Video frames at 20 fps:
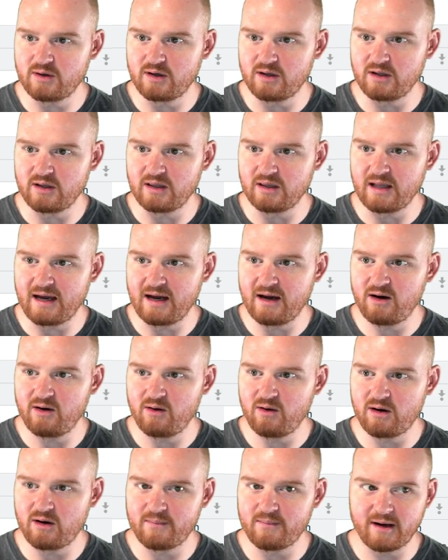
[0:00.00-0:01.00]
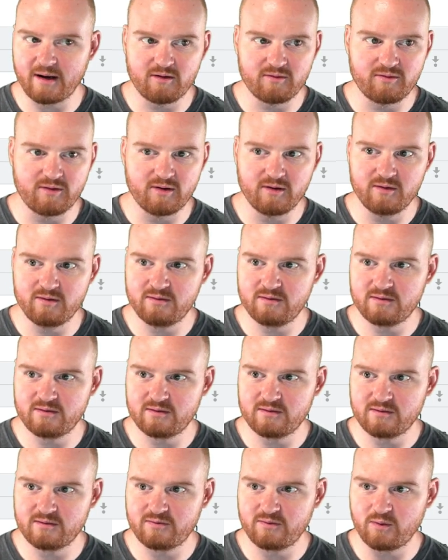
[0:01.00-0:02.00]
allow our microphone
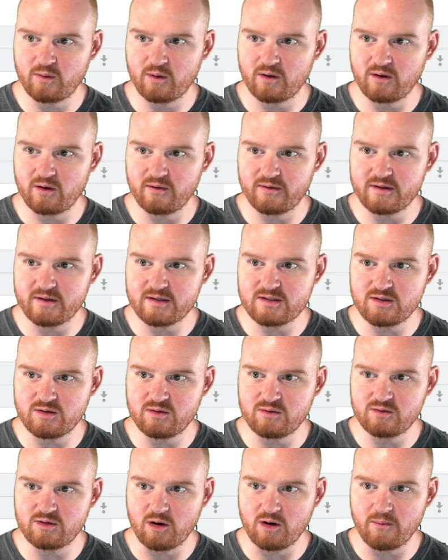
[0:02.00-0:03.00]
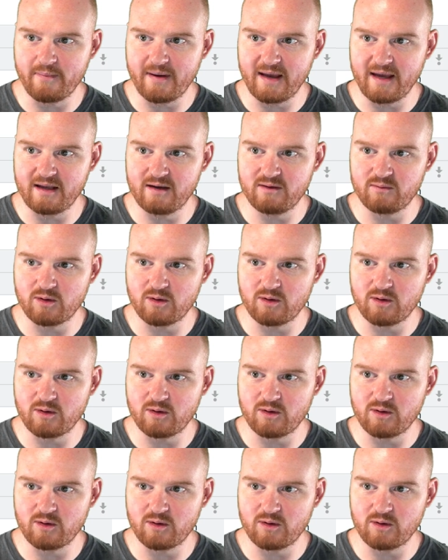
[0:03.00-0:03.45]
for this new domain,